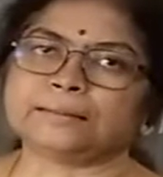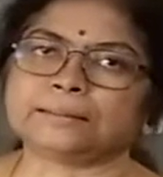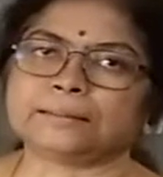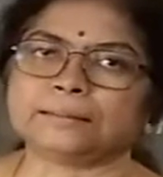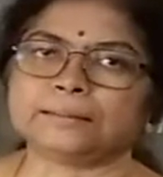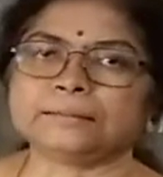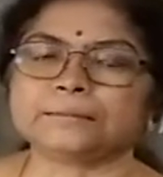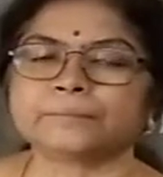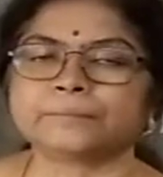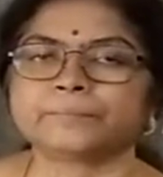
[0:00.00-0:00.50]

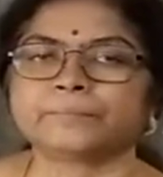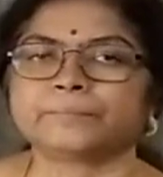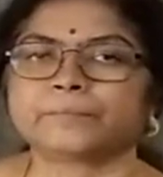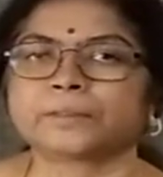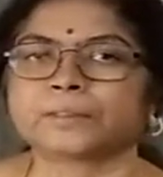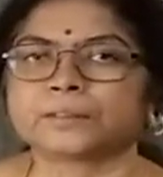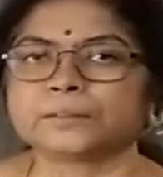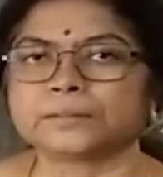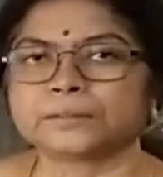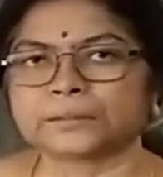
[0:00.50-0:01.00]
the
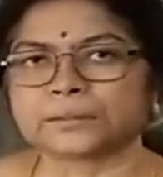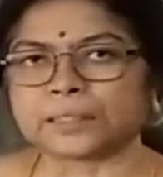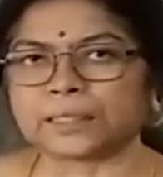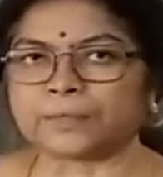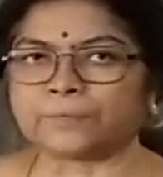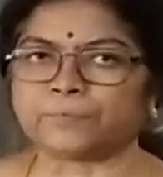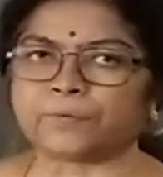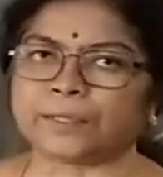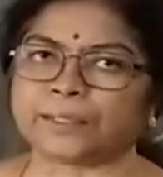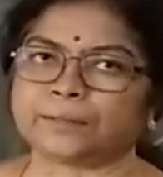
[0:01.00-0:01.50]

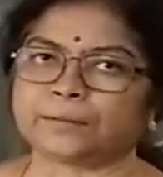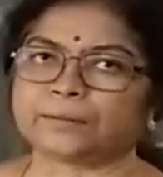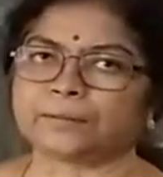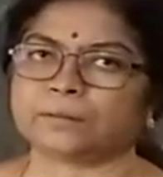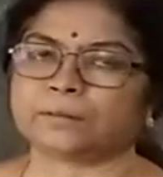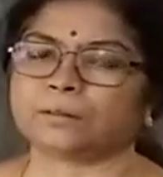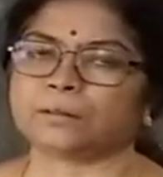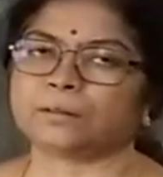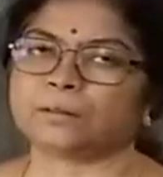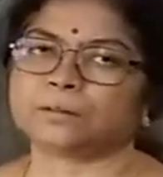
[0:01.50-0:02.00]
survey
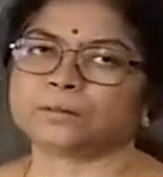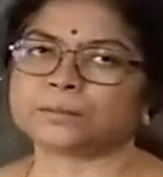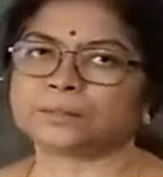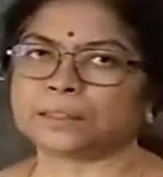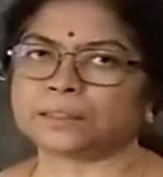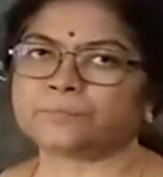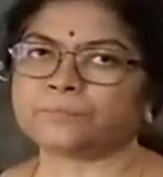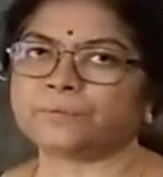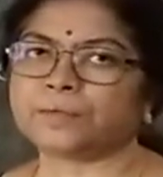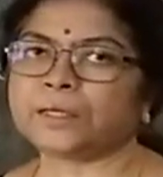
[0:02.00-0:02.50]

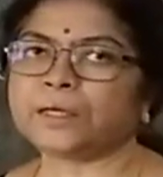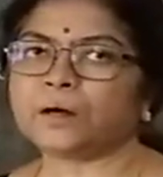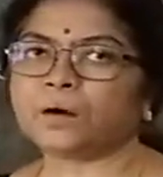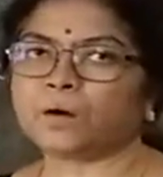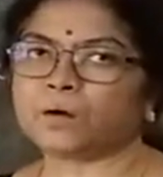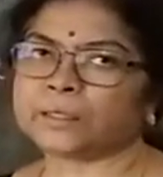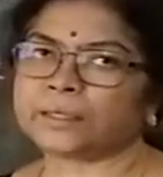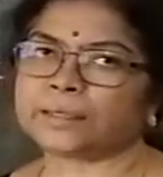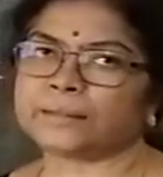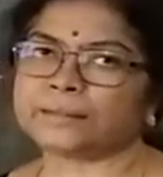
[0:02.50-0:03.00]

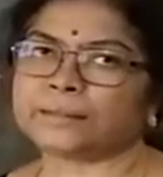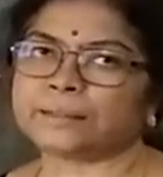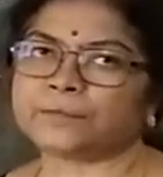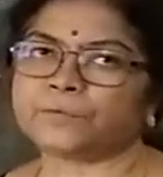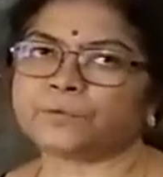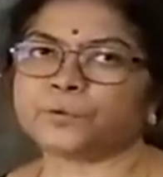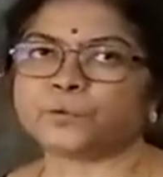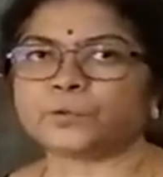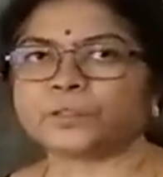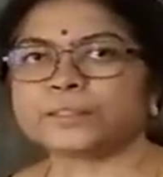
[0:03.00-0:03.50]
or
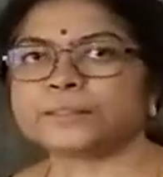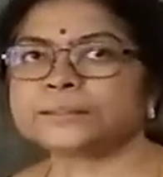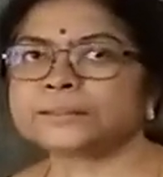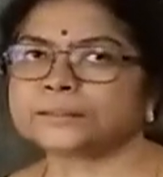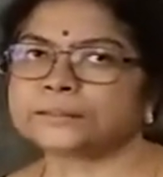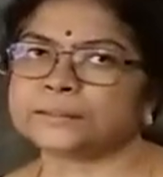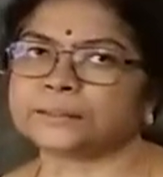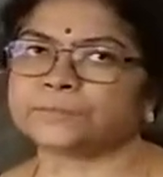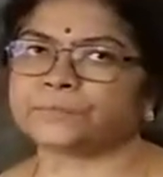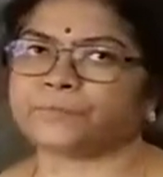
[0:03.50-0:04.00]
interview is
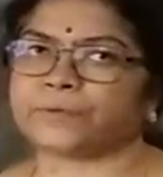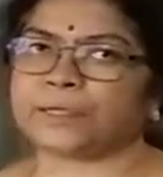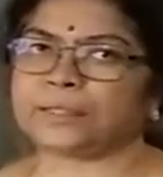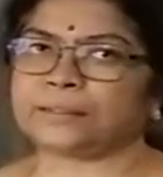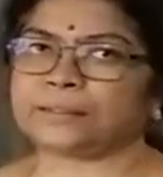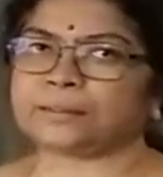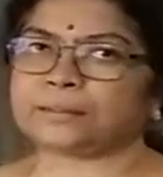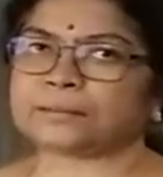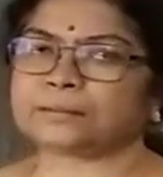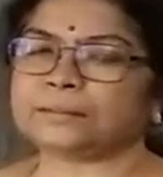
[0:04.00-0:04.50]

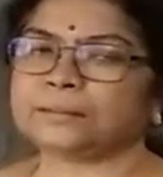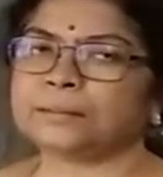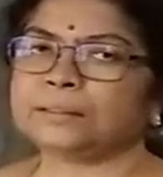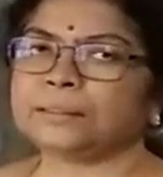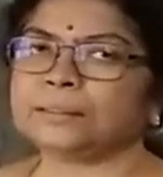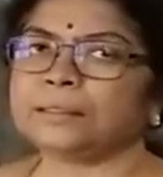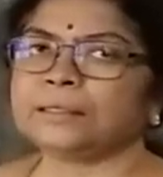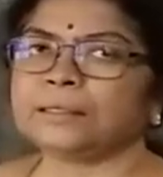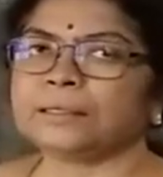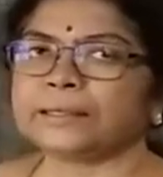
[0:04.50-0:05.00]
different.
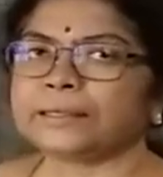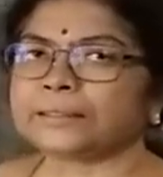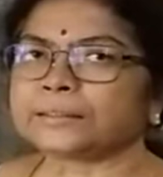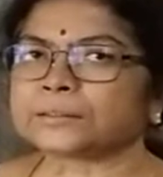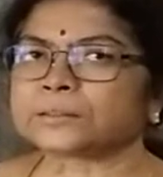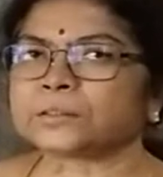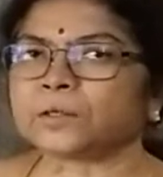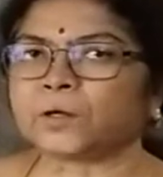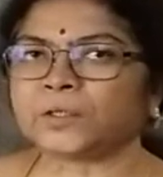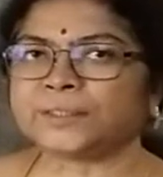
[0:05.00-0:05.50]
It
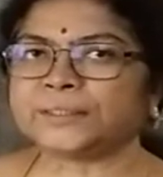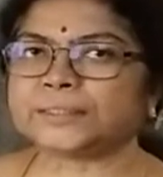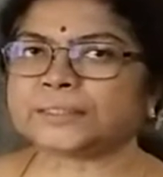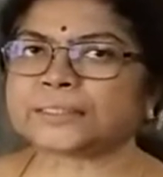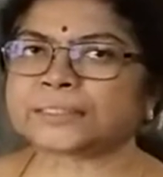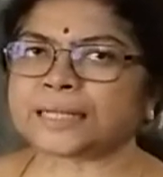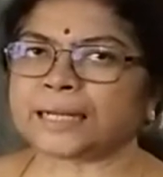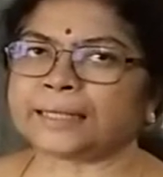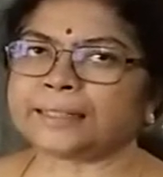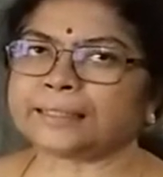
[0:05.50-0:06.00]
is not
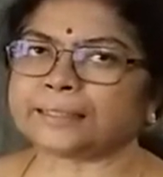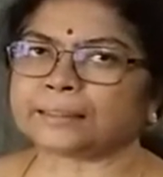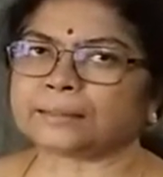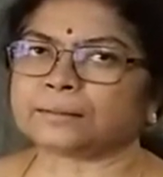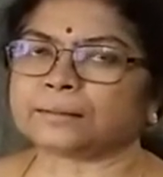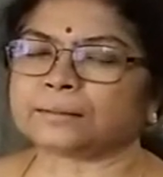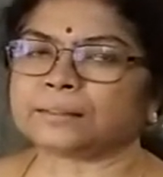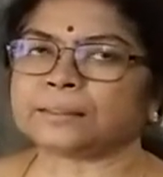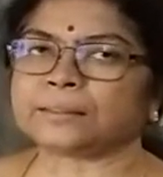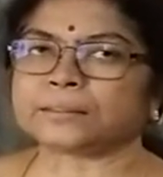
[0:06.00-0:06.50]
static,
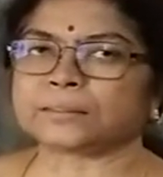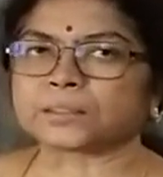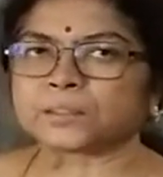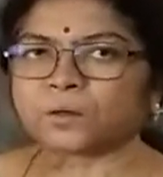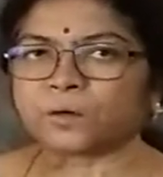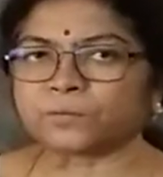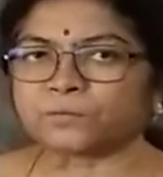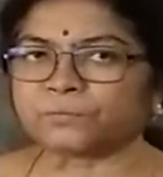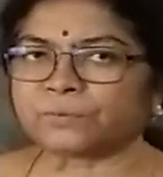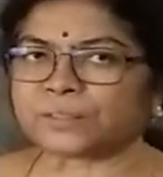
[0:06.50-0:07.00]
it is
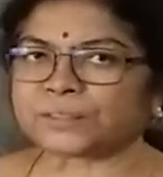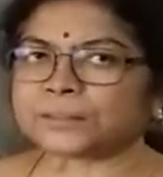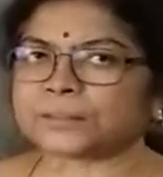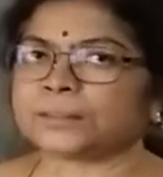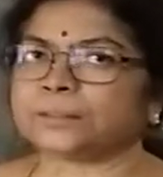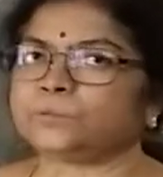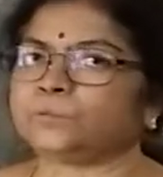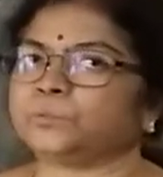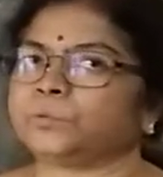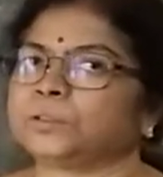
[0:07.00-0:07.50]
not
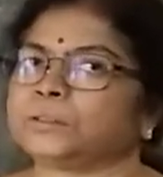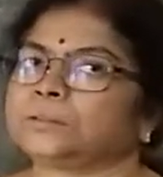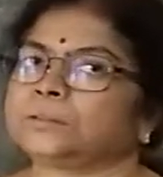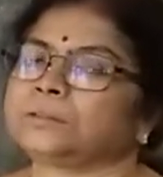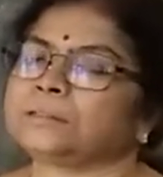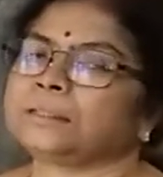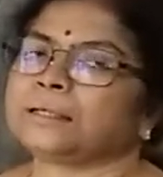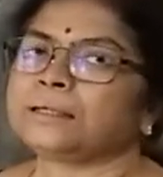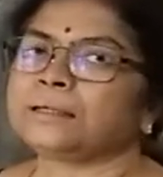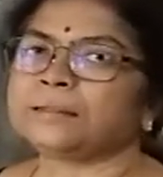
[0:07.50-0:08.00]
fixed one.
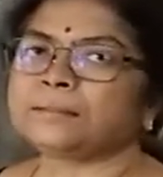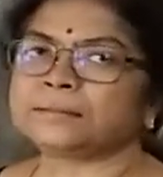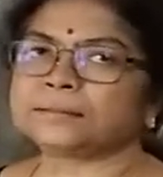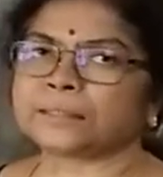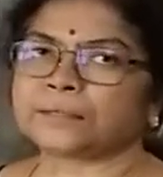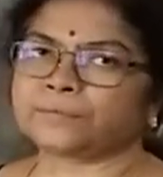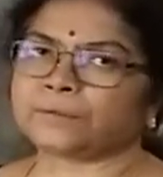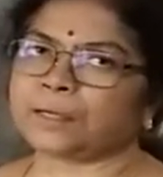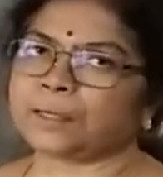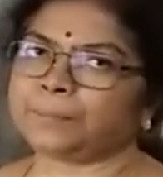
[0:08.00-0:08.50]
There are
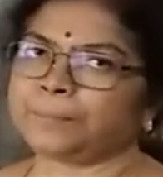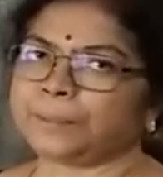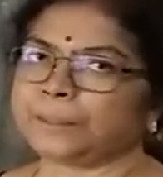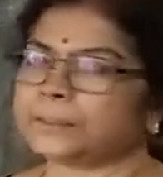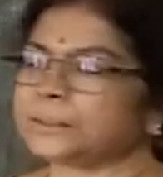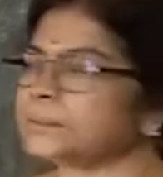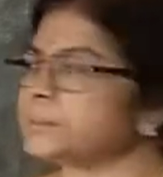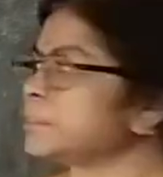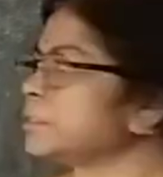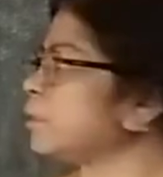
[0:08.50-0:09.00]
several
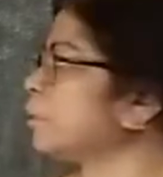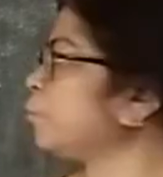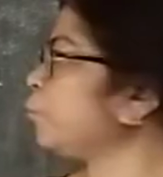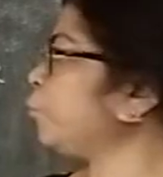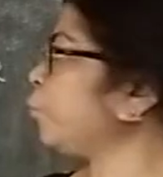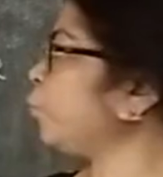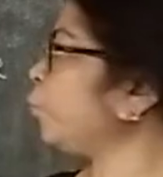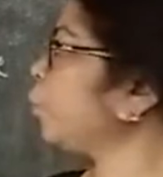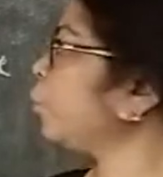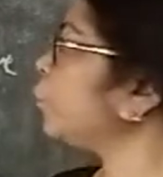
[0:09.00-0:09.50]
methods are
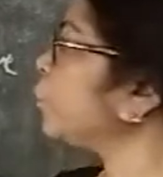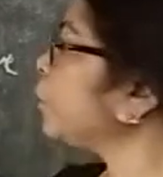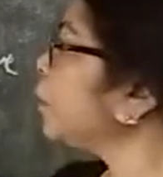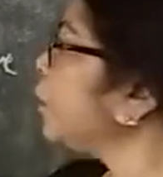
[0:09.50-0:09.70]
followed.